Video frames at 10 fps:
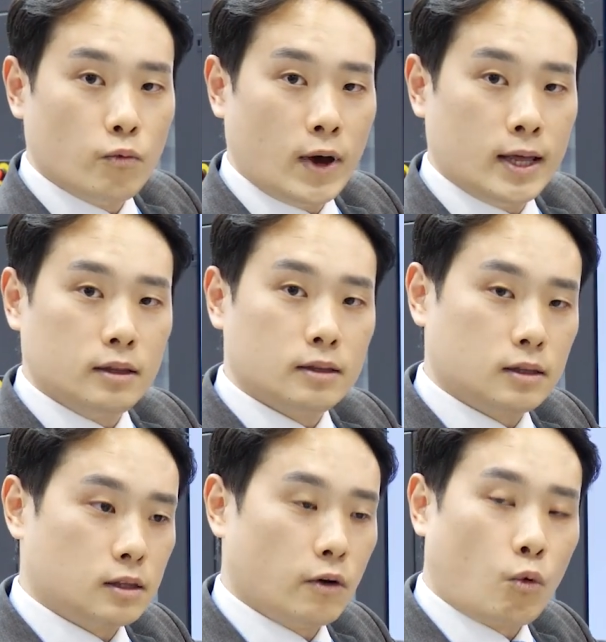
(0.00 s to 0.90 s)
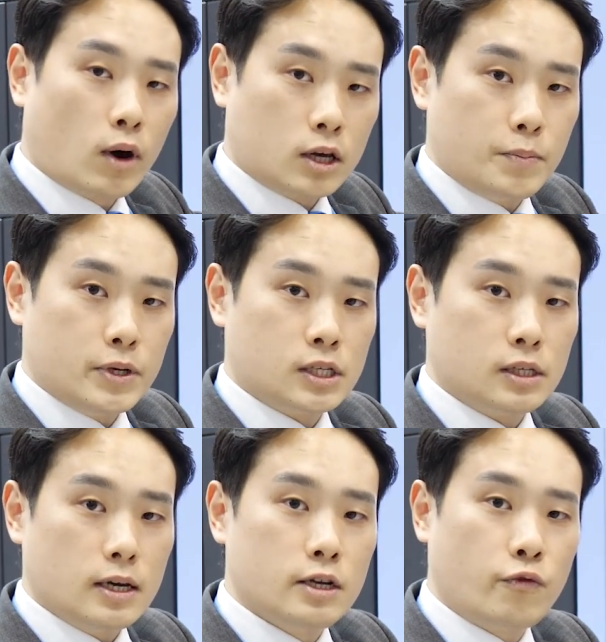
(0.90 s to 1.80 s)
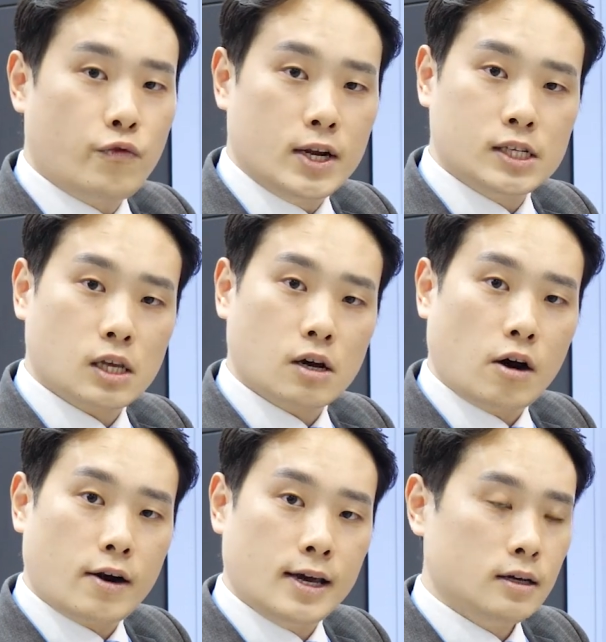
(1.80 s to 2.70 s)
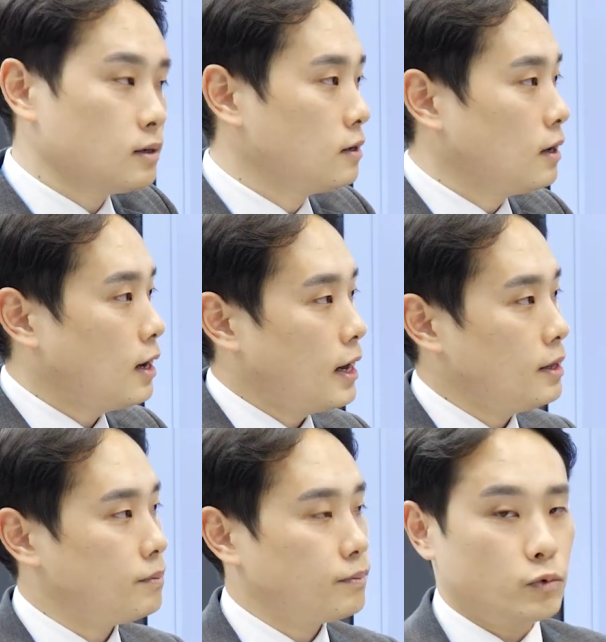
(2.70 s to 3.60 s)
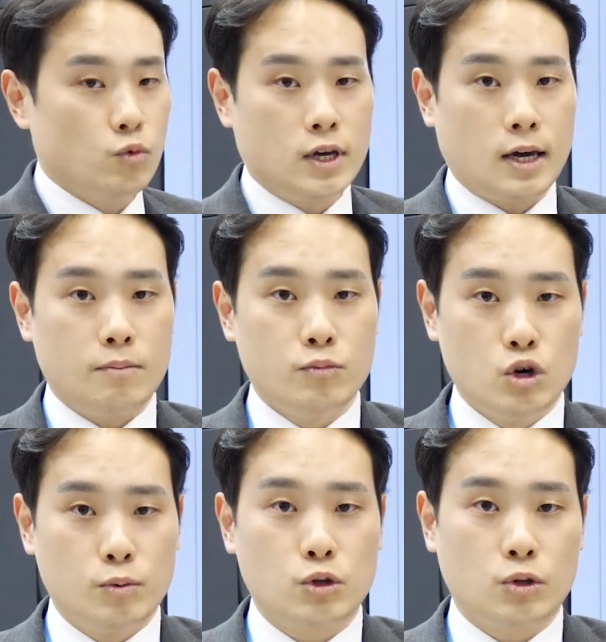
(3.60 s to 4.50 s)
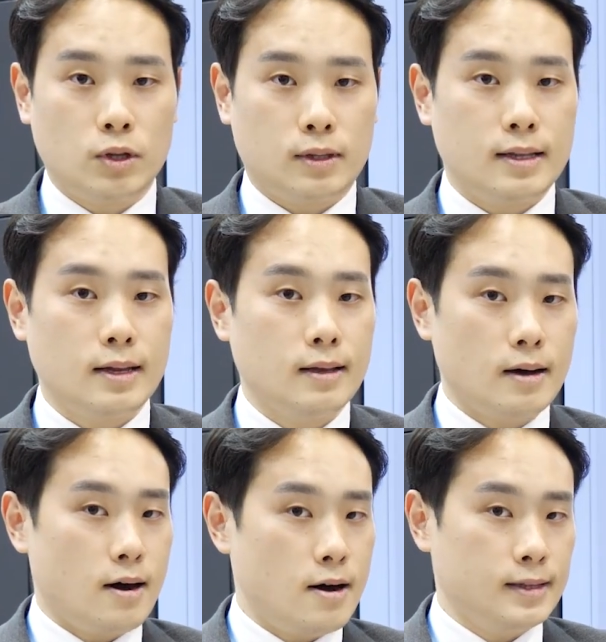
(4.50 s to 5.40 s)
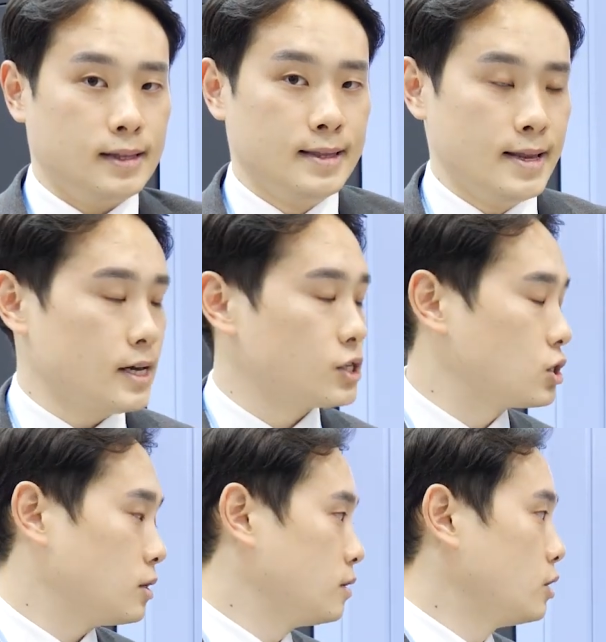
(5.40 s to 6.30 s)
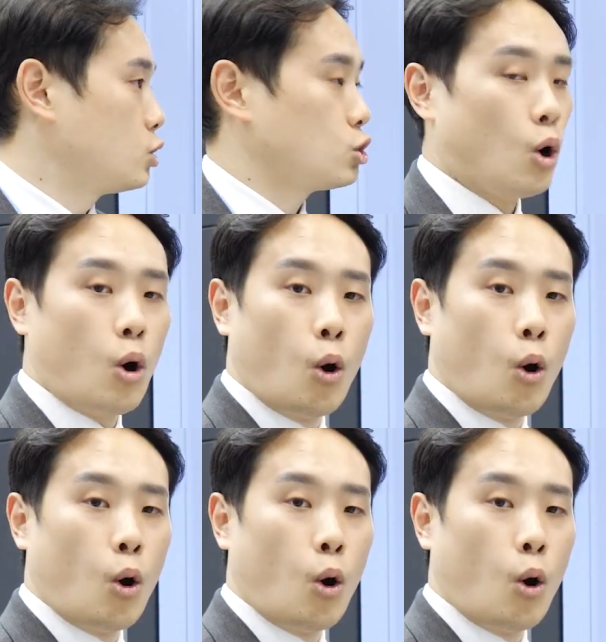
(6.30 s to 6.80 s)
when the workpiece is finished cutting, and we can move to the next. So